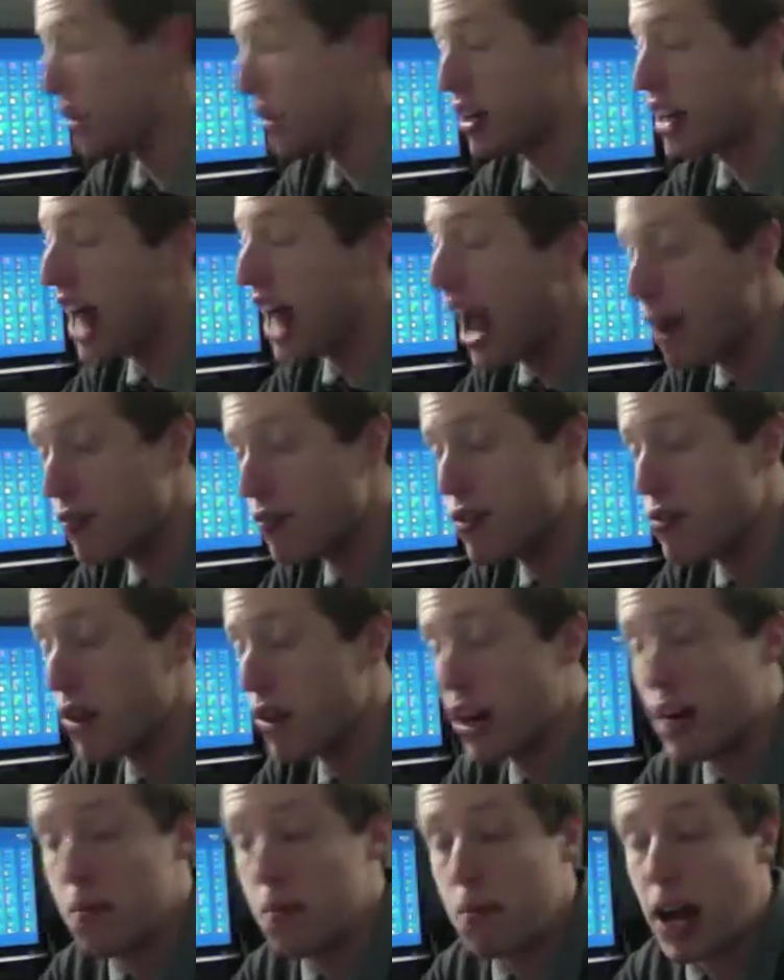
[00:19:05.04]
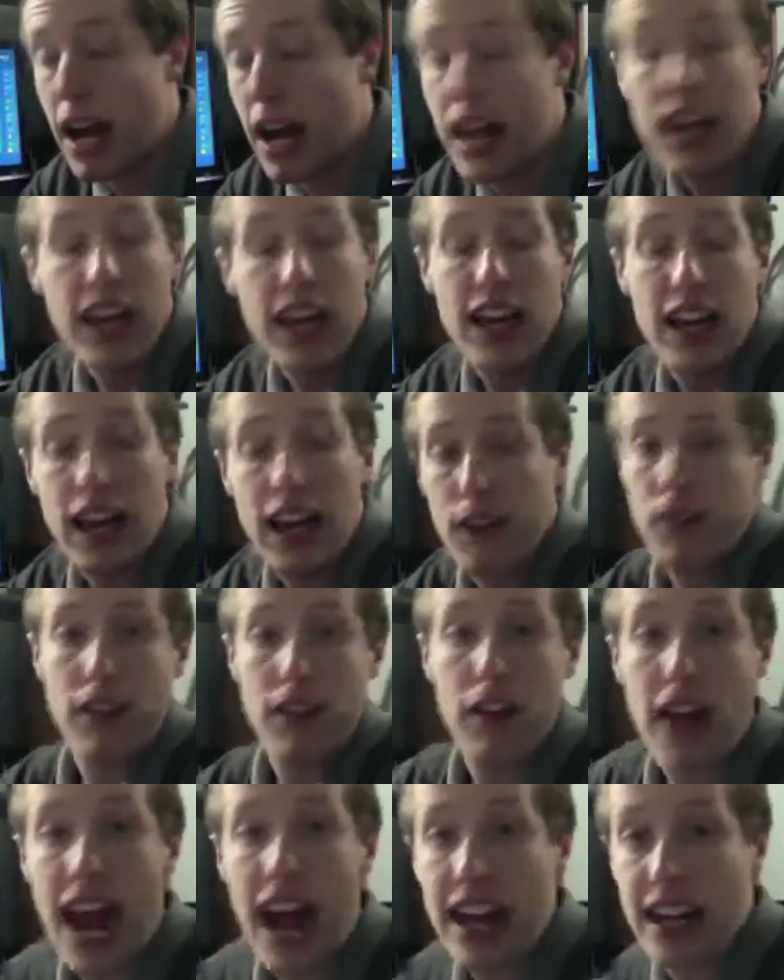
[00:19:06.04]
you'd have to run out and buy it. If
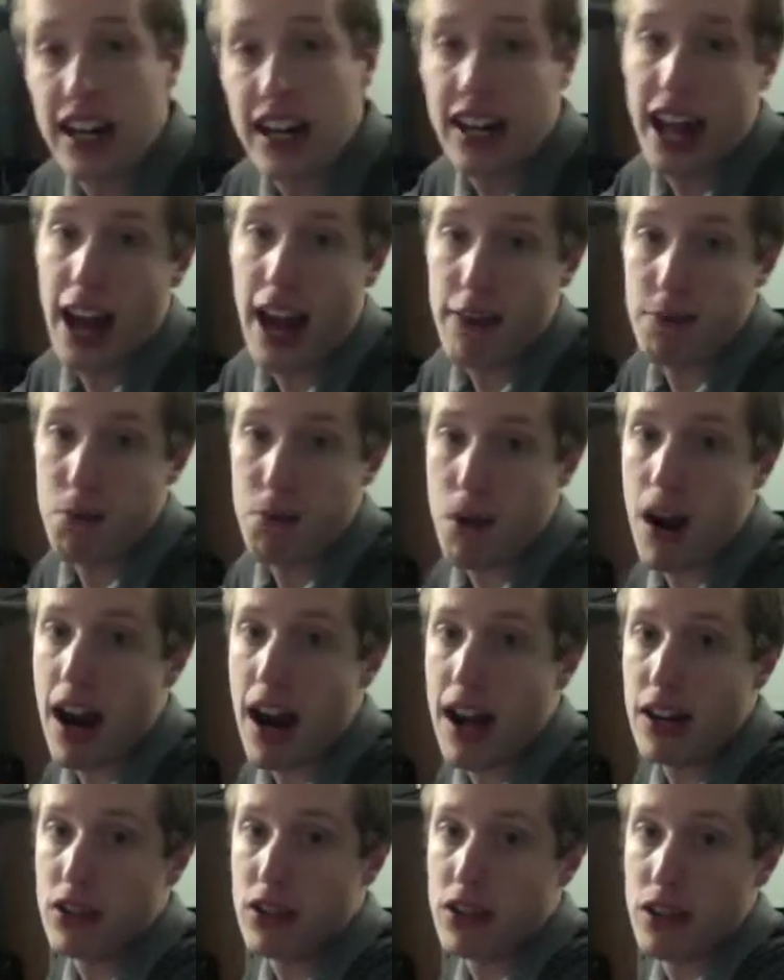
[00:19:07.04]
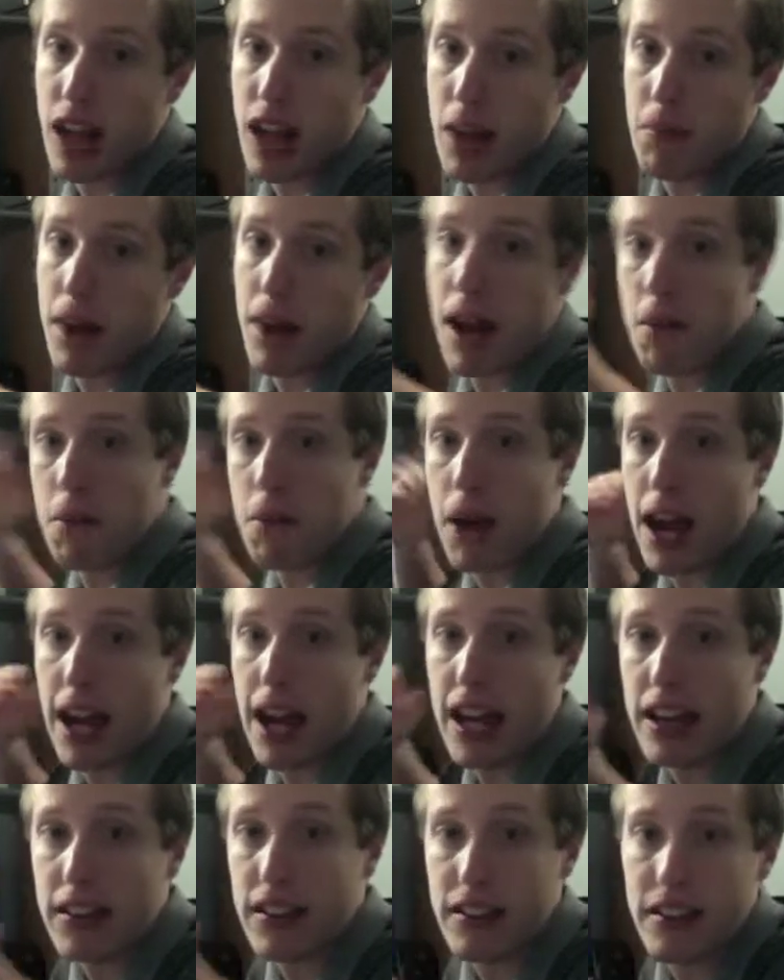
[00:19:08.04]
they're headed on half price, I might buy
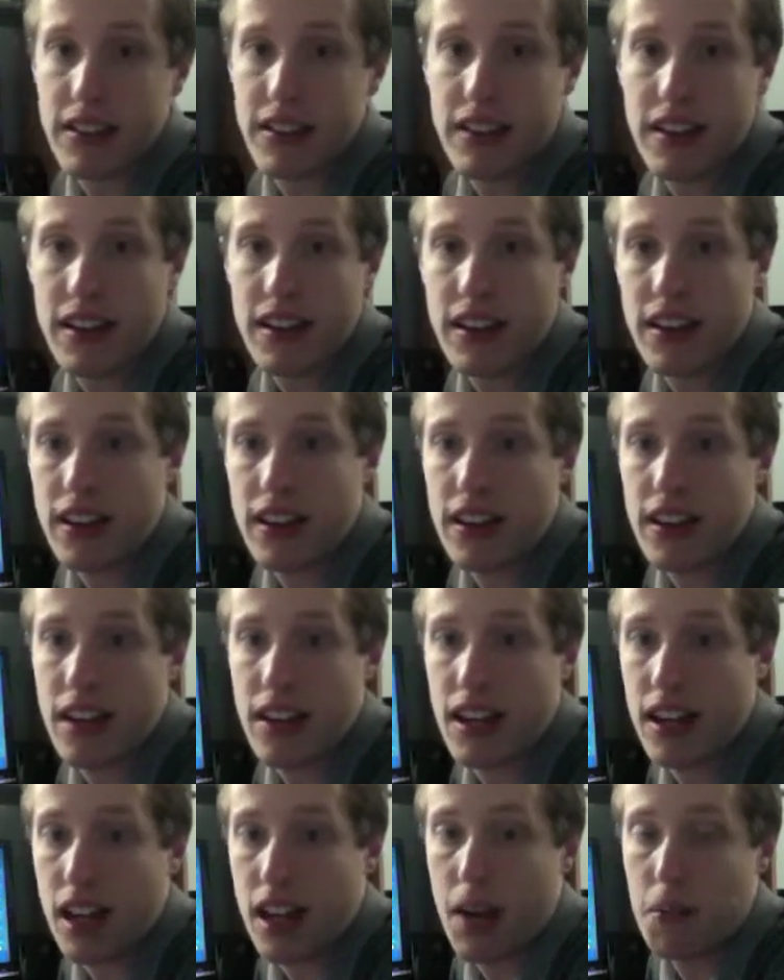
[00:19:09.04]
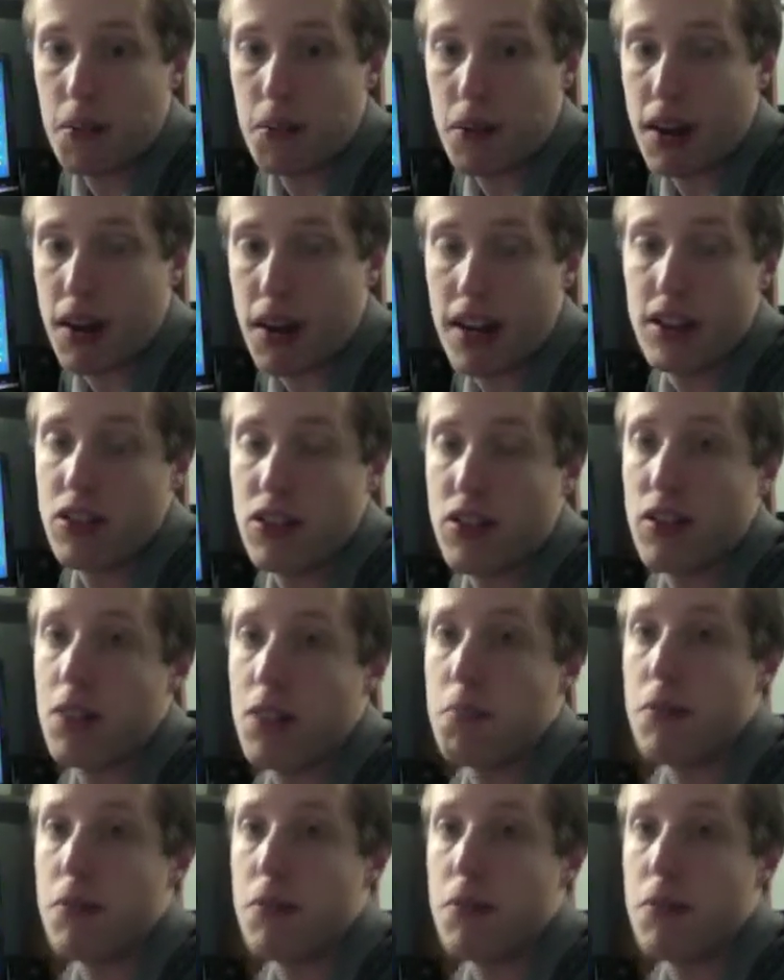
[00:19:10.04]
it and upgrade to it.